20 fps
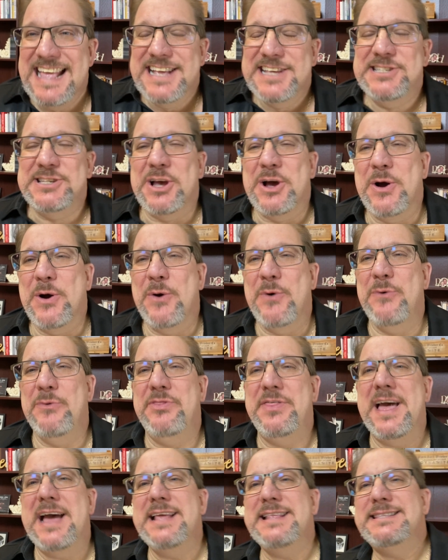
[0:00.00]
So
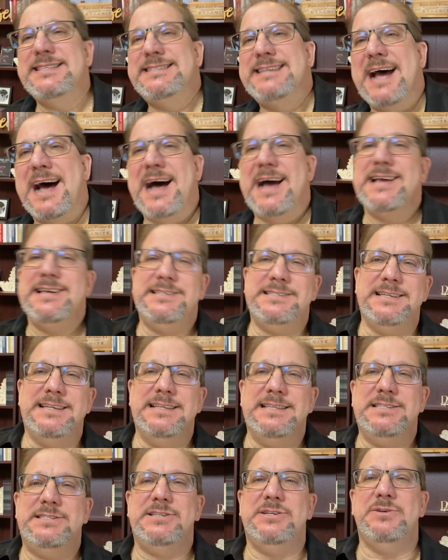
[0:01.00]
that ties
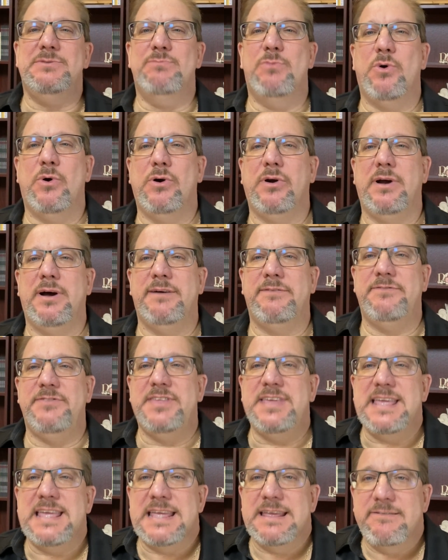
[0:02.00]
into more of
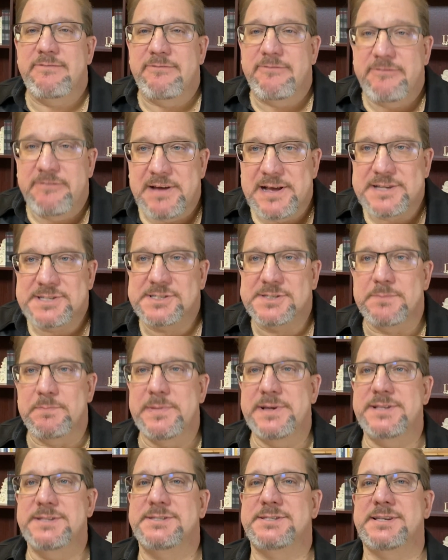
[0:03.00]
the
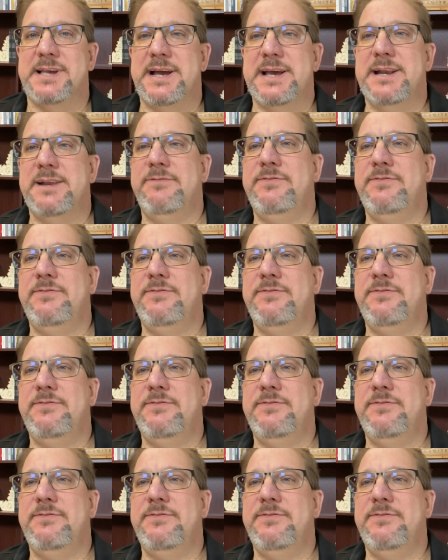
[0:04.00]
investment side.